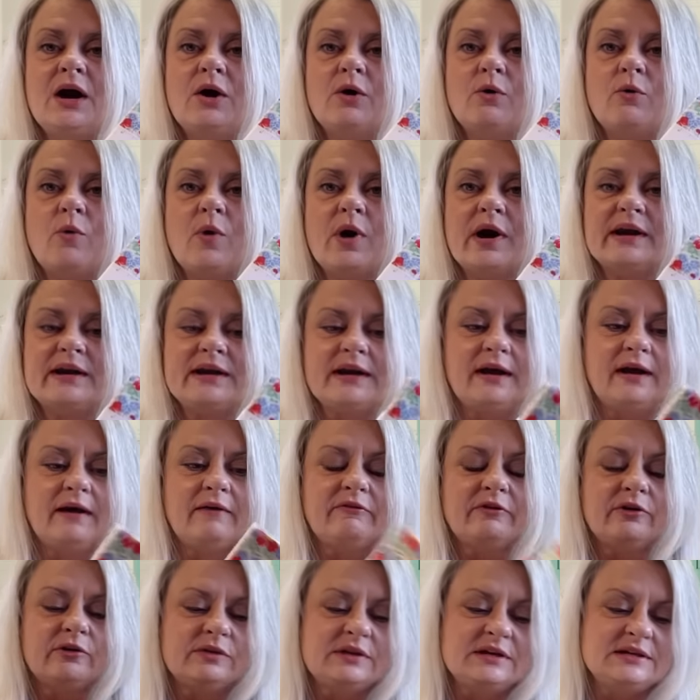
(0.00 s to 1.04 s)

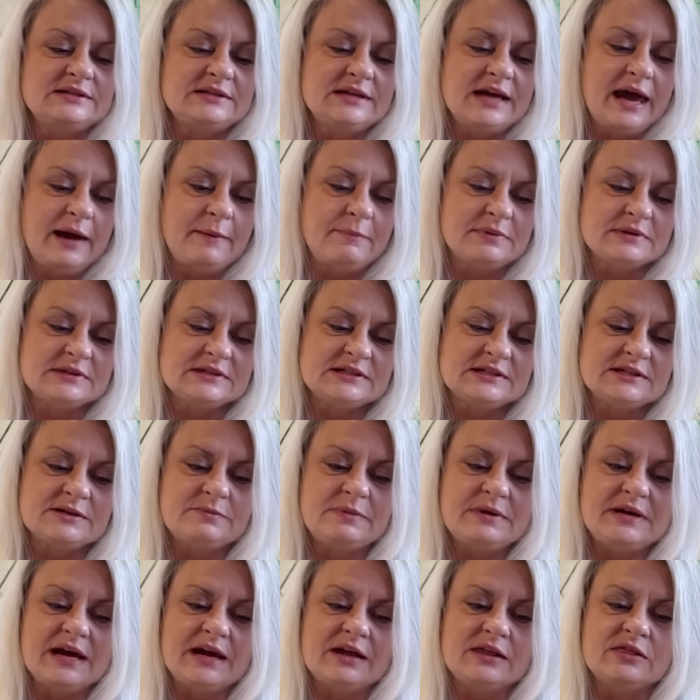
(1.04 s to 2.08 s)
Whatever. This happens to
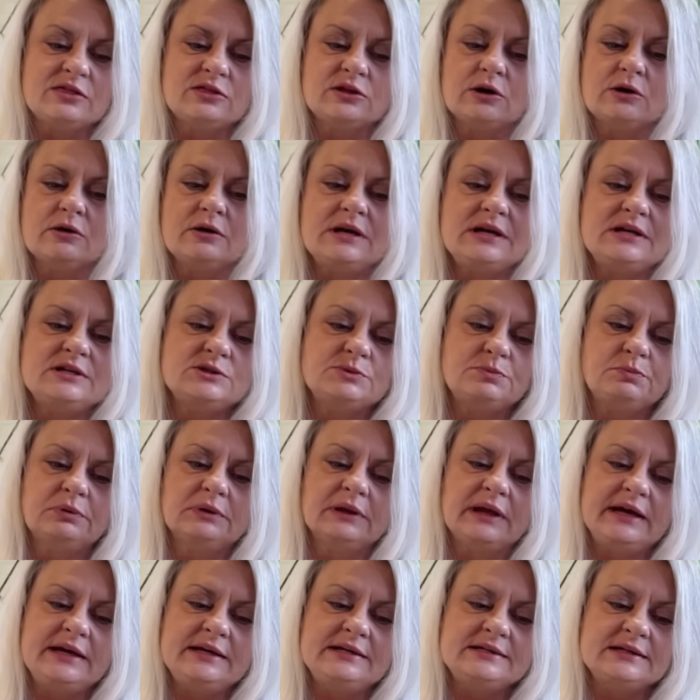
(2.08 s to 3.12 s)
be a 30s
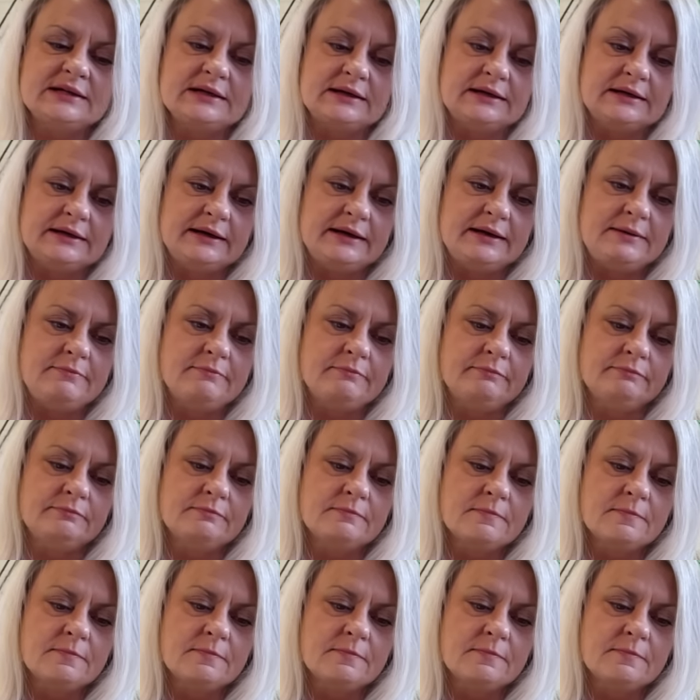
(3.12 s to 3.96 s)
playtime